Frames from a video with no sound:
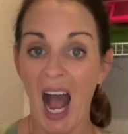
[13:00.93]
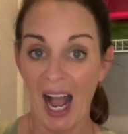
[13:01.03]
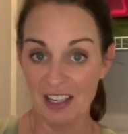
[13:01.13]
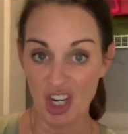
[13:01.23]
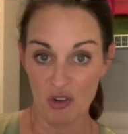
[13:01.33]

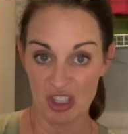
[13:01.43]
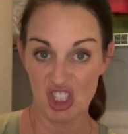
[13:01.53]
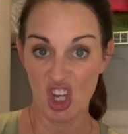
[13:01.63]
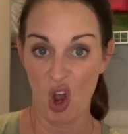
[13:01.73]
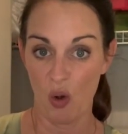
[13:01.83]
I don't
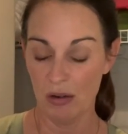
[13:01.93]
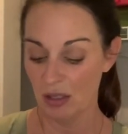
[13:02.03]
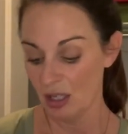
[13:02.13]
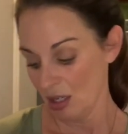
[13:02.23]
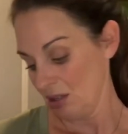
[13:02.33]
sew.
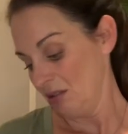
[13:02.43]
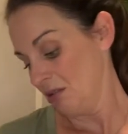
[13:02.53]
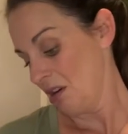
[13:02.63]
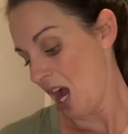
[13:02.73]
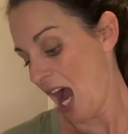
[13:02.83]

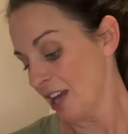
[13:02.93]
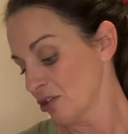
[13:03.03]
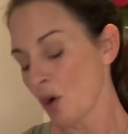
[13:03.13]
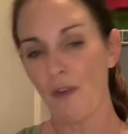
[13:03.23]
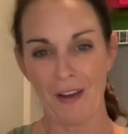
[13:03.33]
I don't
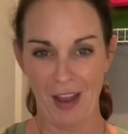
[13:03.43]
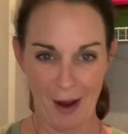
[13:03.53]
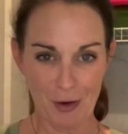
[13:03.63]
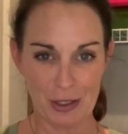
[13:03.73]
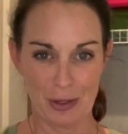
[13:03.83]
know if I've
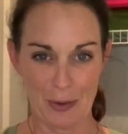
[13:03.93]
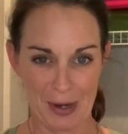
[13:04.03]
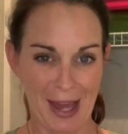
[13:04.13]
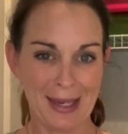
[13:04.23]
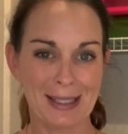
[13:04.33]
ever sewn.
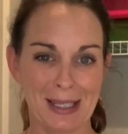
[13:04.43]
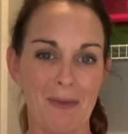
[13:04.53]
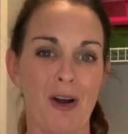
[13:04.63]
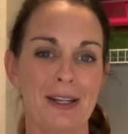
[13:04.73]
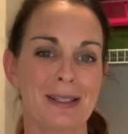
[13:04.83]
I think
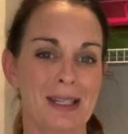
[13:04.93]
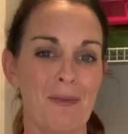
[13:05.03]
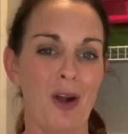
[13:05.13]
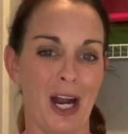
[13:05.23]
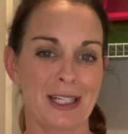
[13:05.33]
someone
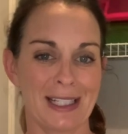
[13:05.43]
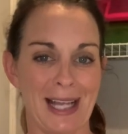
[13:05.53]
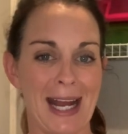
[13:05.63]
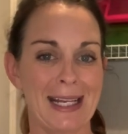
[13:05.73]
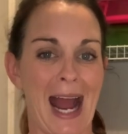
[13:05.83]
somewhere
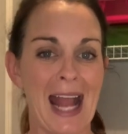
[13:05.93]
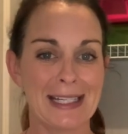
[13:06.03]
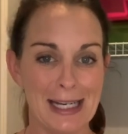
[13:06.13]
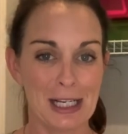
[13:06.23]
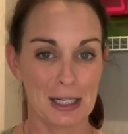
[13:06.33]
decided I
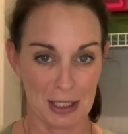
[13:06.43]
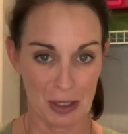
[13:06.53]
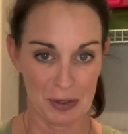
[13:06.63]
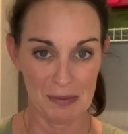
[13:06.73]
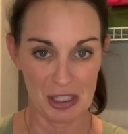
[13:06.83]
needed a
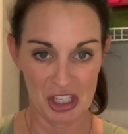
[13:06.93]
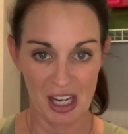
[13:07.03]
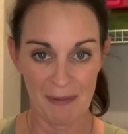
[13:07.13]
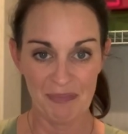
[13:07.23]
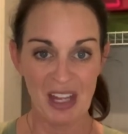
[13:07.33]
sewing
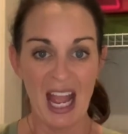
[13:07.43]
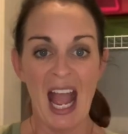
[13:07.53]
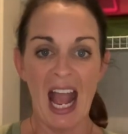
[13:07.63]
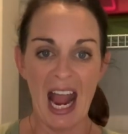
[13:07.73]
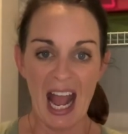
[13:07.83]
machine,
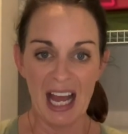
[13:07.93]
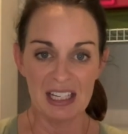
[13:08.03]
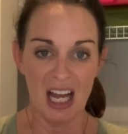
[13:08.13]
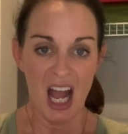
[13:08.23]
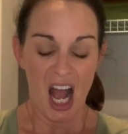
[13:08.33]

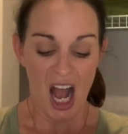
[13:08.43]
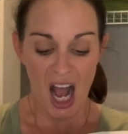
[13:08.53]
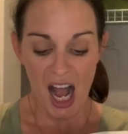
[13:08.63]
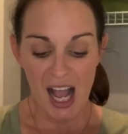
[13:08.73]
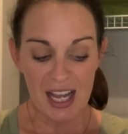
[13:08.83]
and
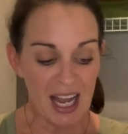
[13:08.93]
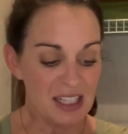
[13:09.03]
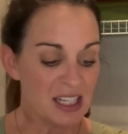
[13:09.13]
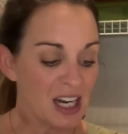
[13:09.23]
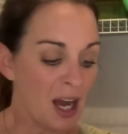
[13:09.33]
I
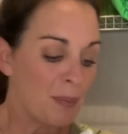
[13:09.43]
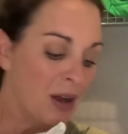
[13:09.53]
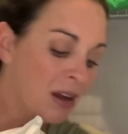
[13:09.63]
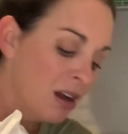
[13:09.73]
ended up